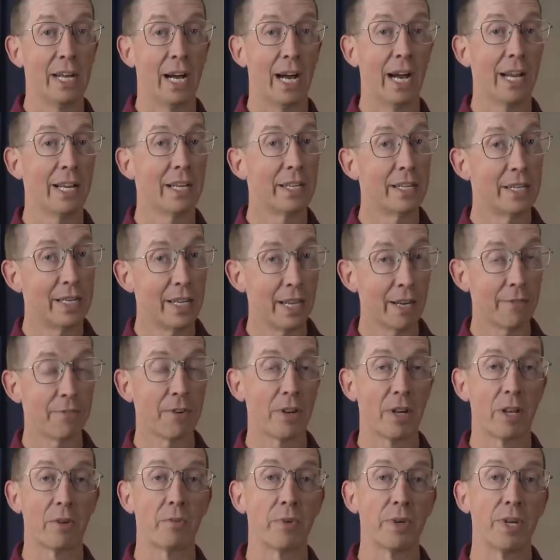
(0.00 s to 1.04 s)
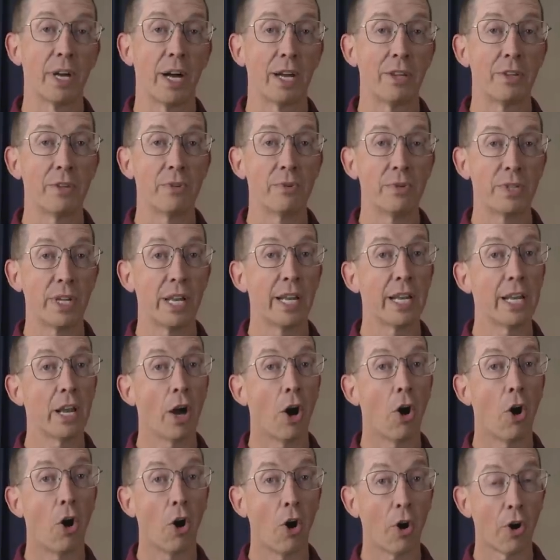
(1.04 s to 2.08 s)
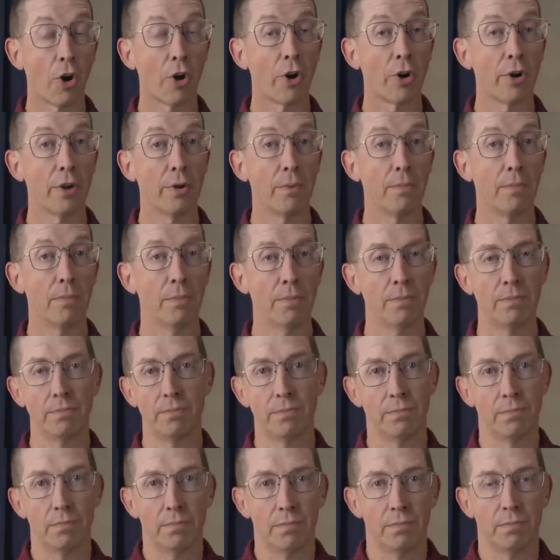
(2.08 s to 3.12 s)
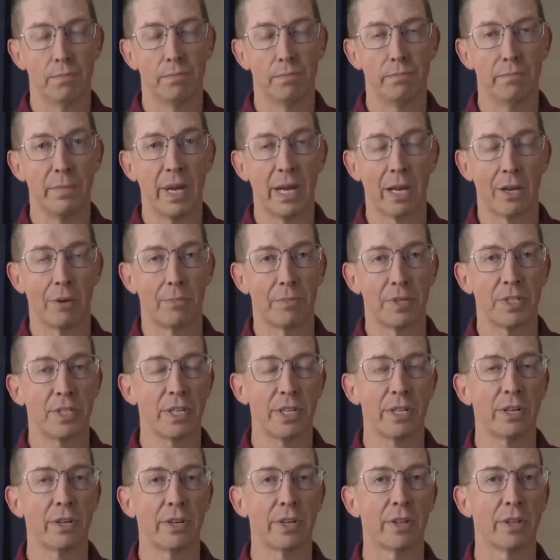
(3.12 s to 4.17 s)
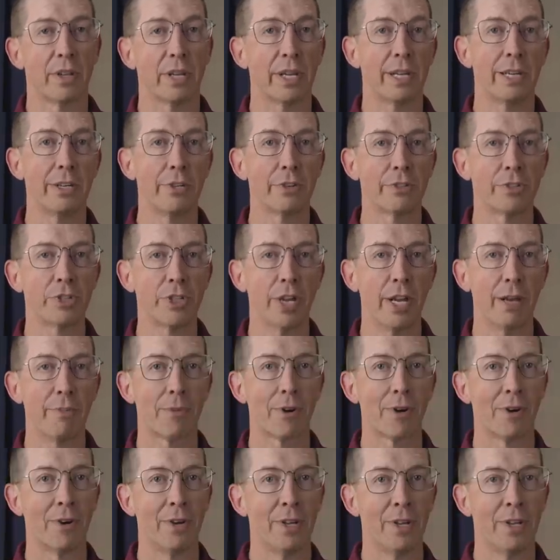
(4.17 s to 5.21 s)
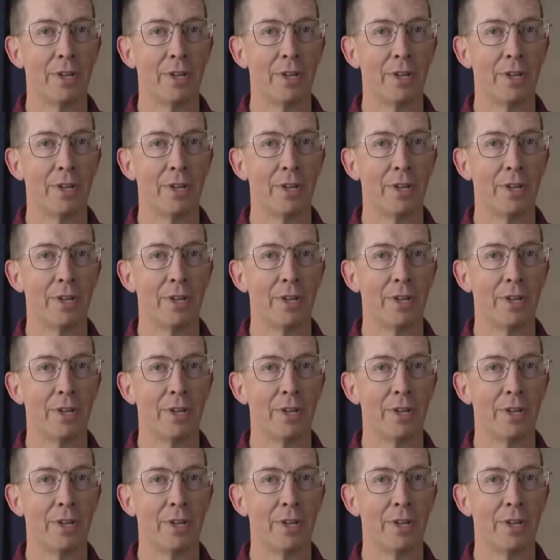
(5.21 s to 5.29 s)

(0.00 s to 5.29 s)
I definitely would not use any hard metal material in your chamber